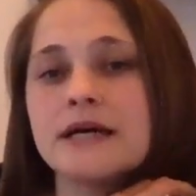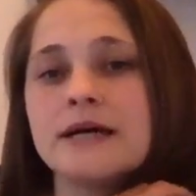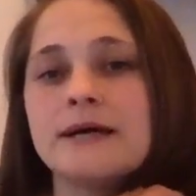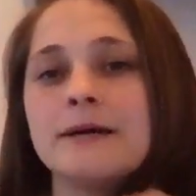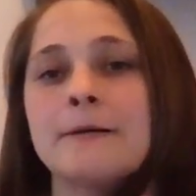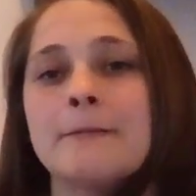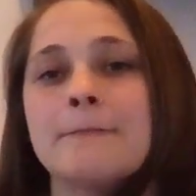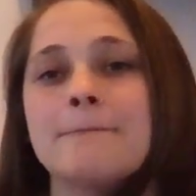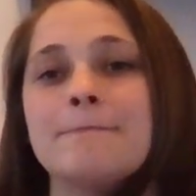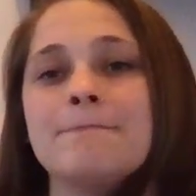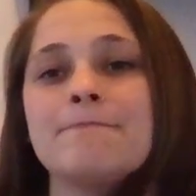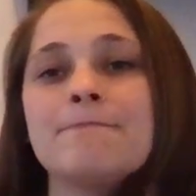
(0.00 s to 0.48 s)

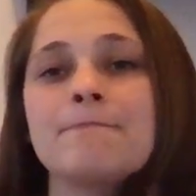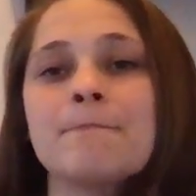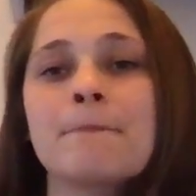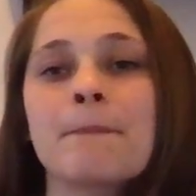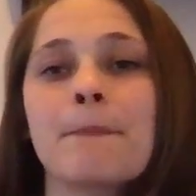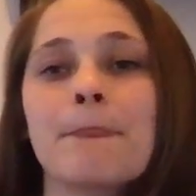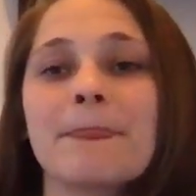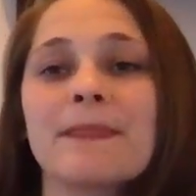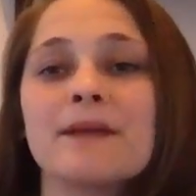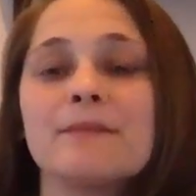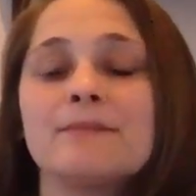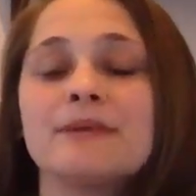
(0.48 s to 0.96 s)
Um,
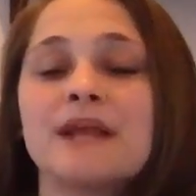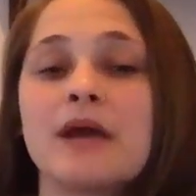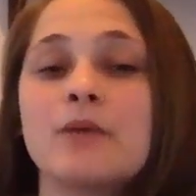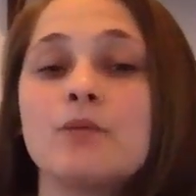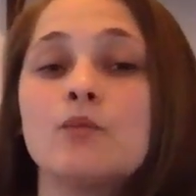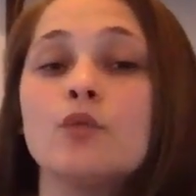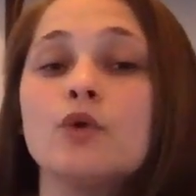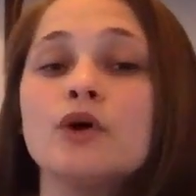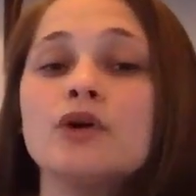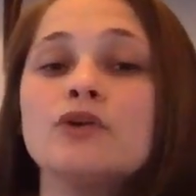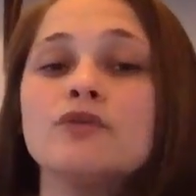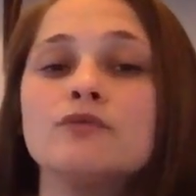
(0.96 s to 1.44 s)
but I
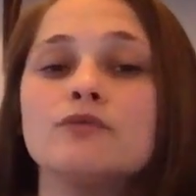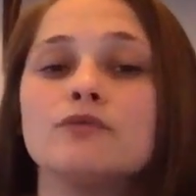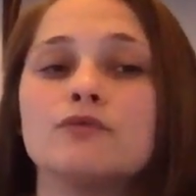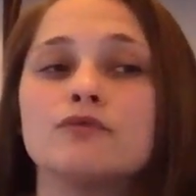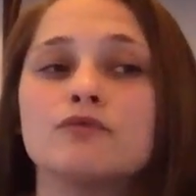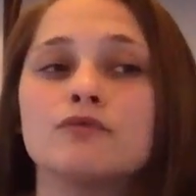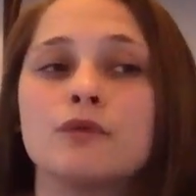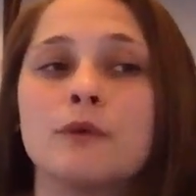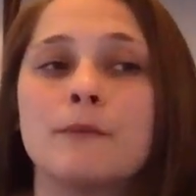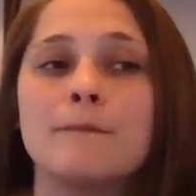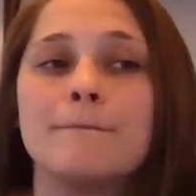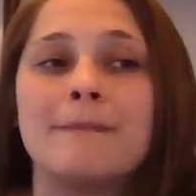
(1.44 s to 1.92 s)
would
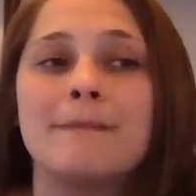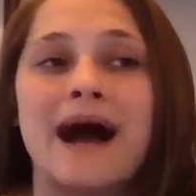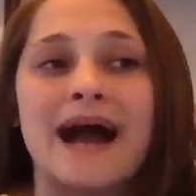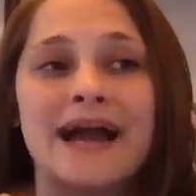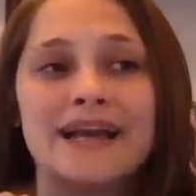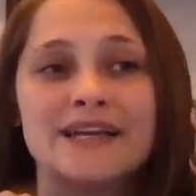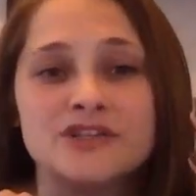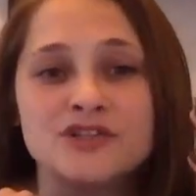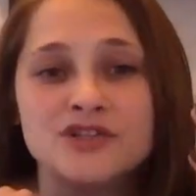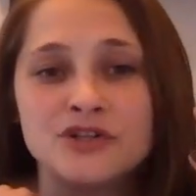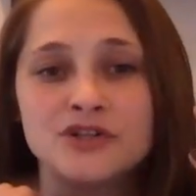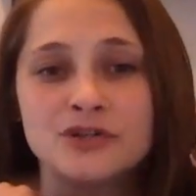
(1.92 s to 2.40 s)

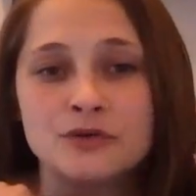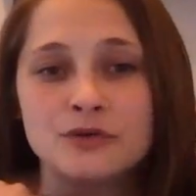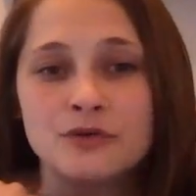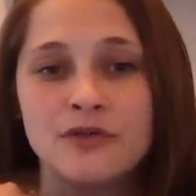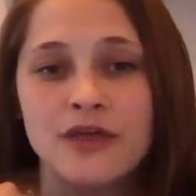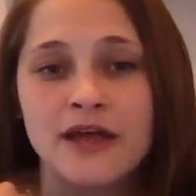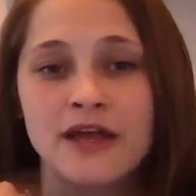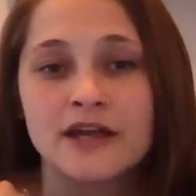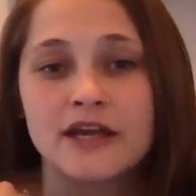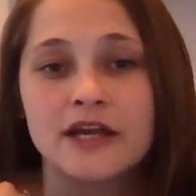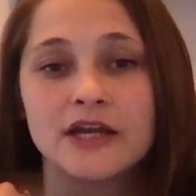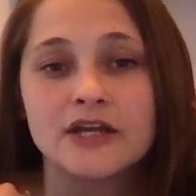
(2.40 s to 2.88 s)
remind you
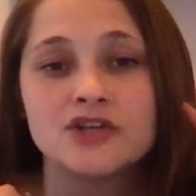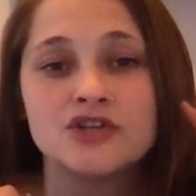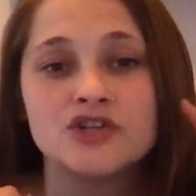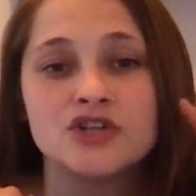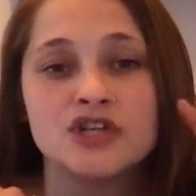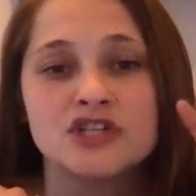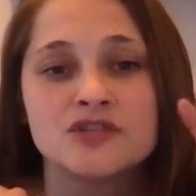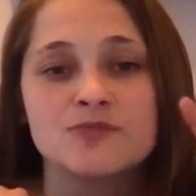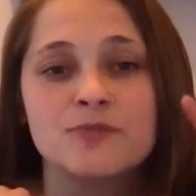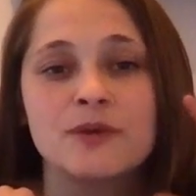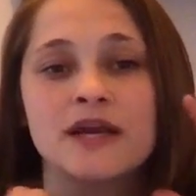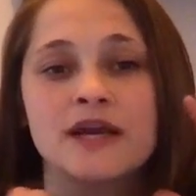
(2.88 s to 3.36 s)
that
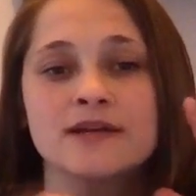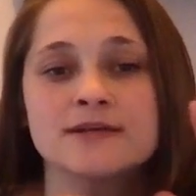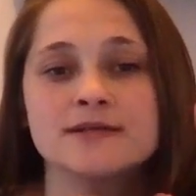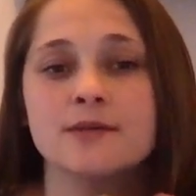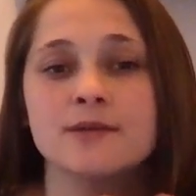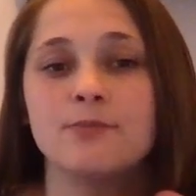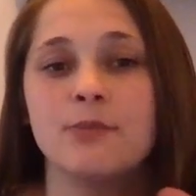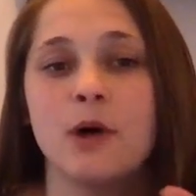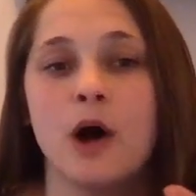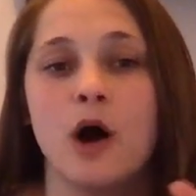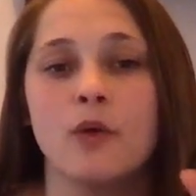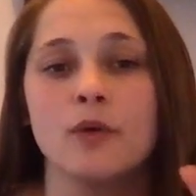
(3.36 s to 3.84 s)
just because a
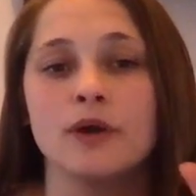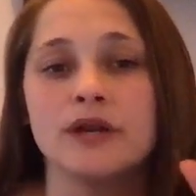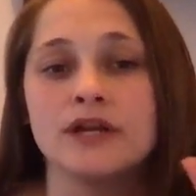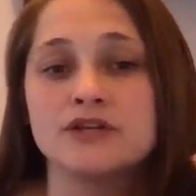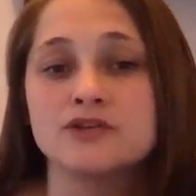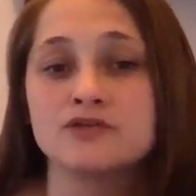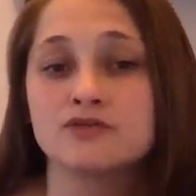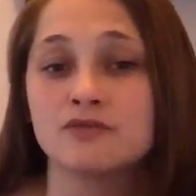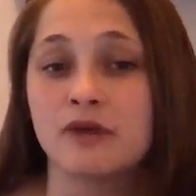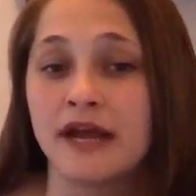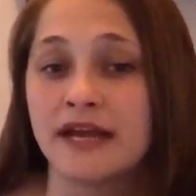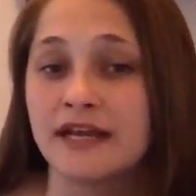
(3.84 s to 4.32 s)
poet is
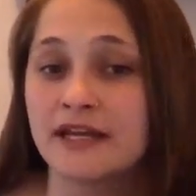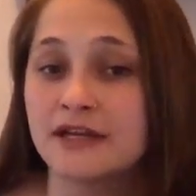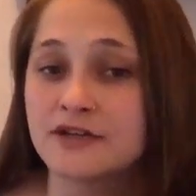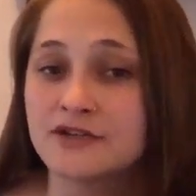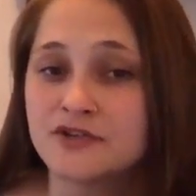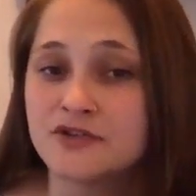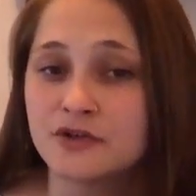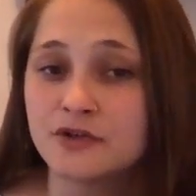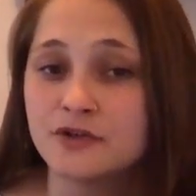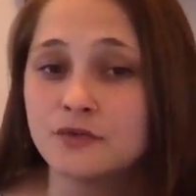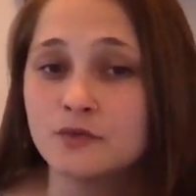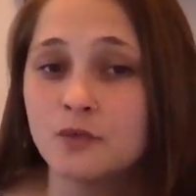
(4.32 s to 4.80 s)
writing a
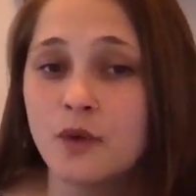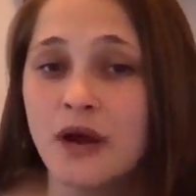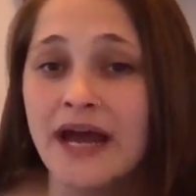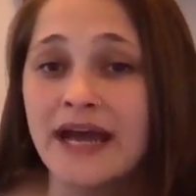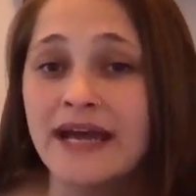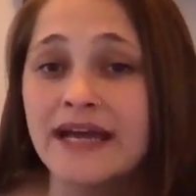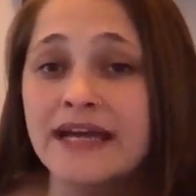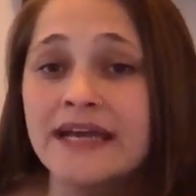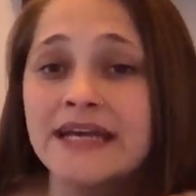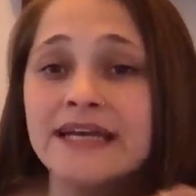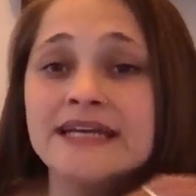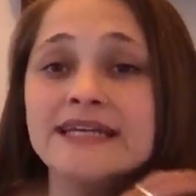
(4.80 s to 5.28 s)
certain
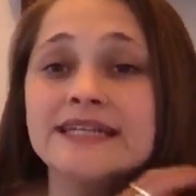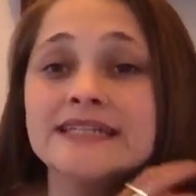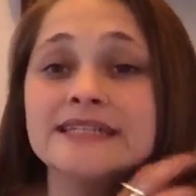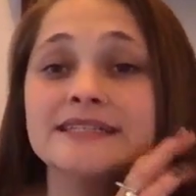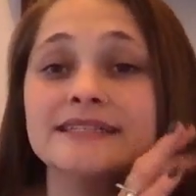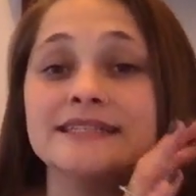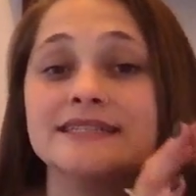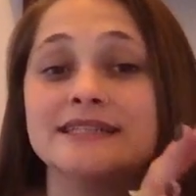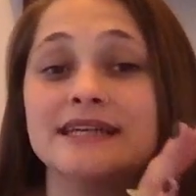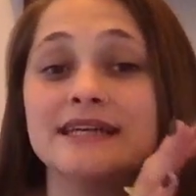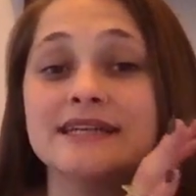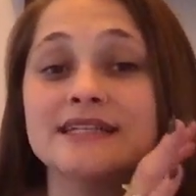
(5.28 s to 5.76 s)
way
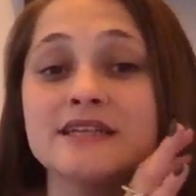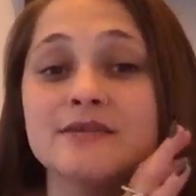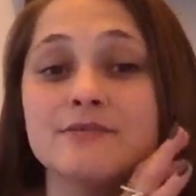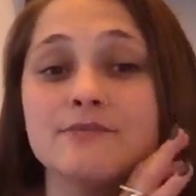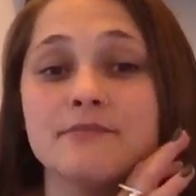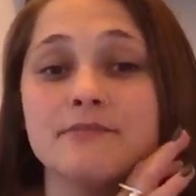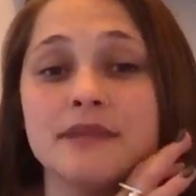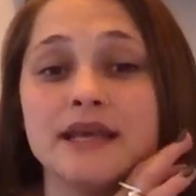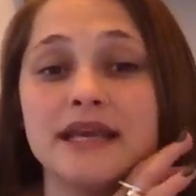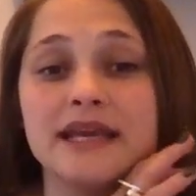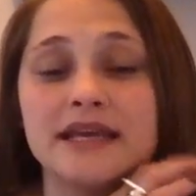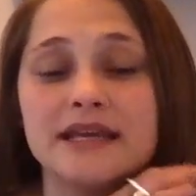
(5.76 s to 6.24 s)
doesn't
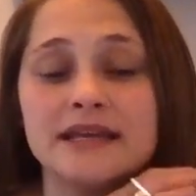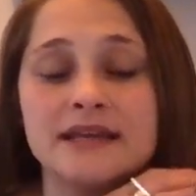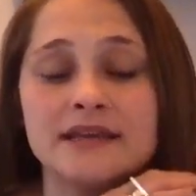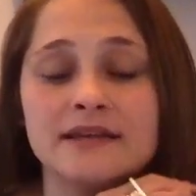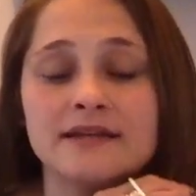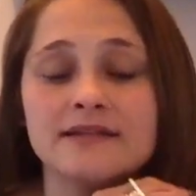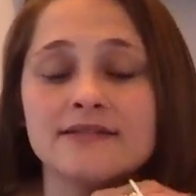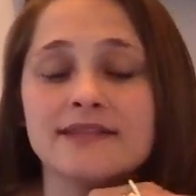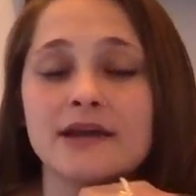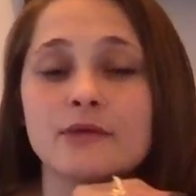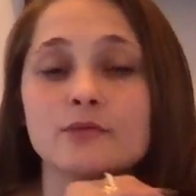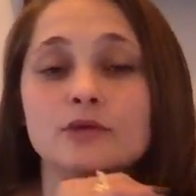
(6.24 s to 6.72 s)
mean
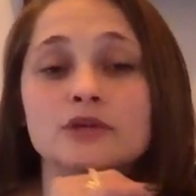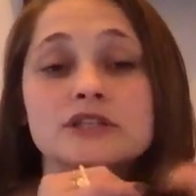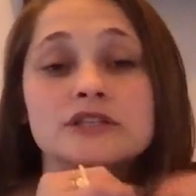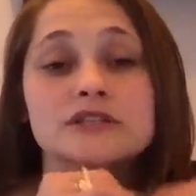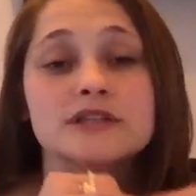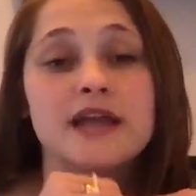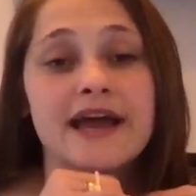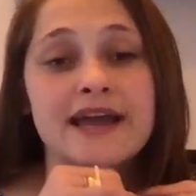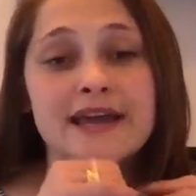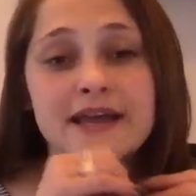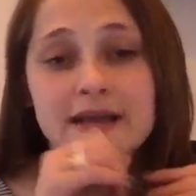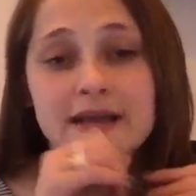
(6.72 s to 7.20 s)
they would
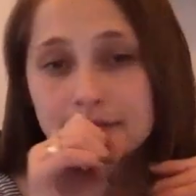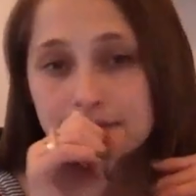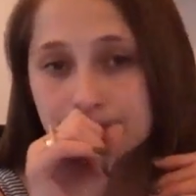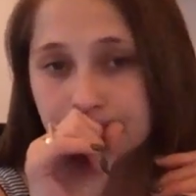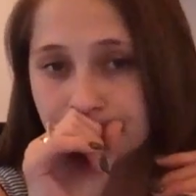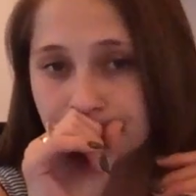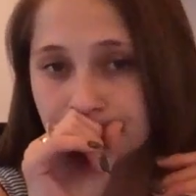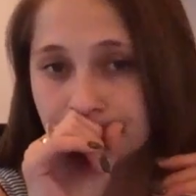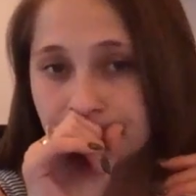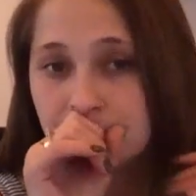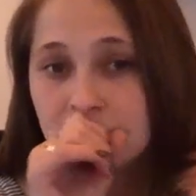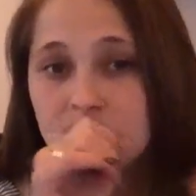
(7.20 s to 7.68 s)
like,
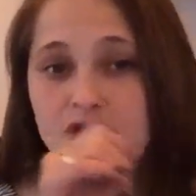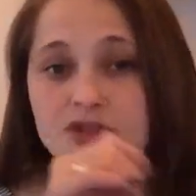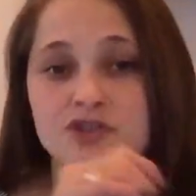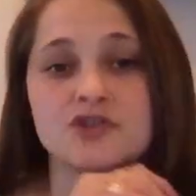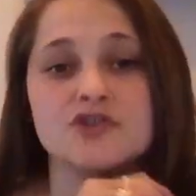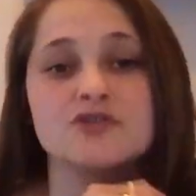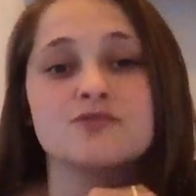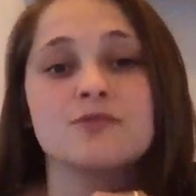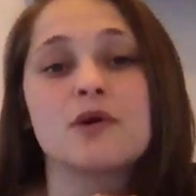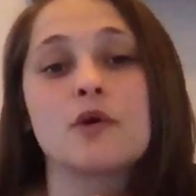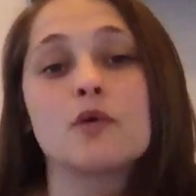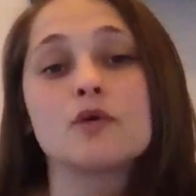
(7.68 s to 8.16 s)
excuse
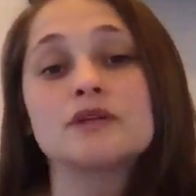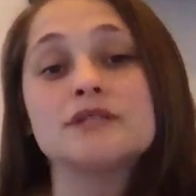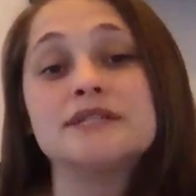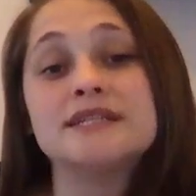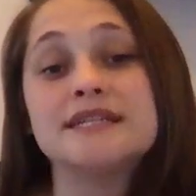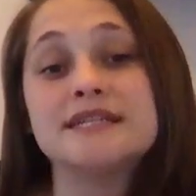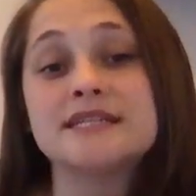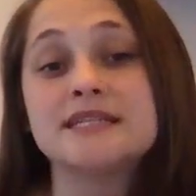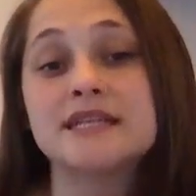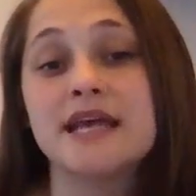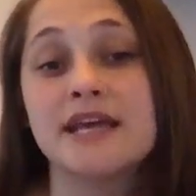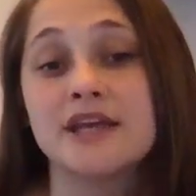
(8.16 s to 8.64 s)
me, or
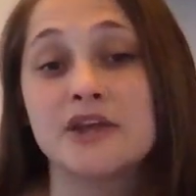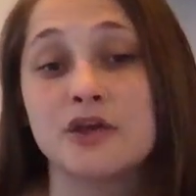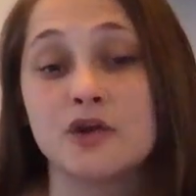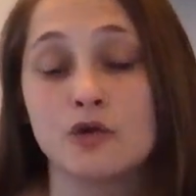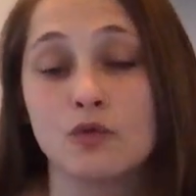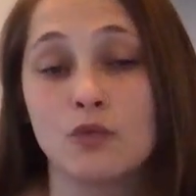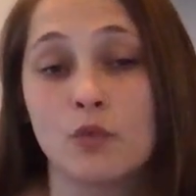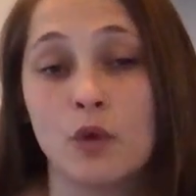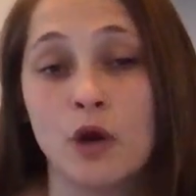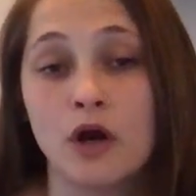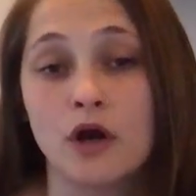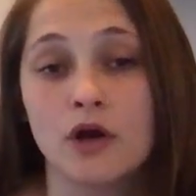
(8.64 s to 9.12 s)
dislike your
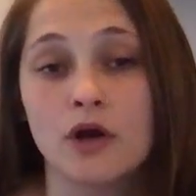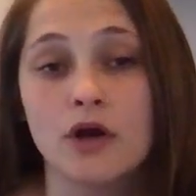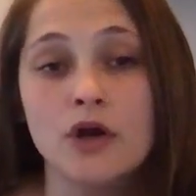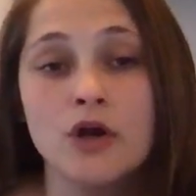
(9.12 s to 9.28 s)
work.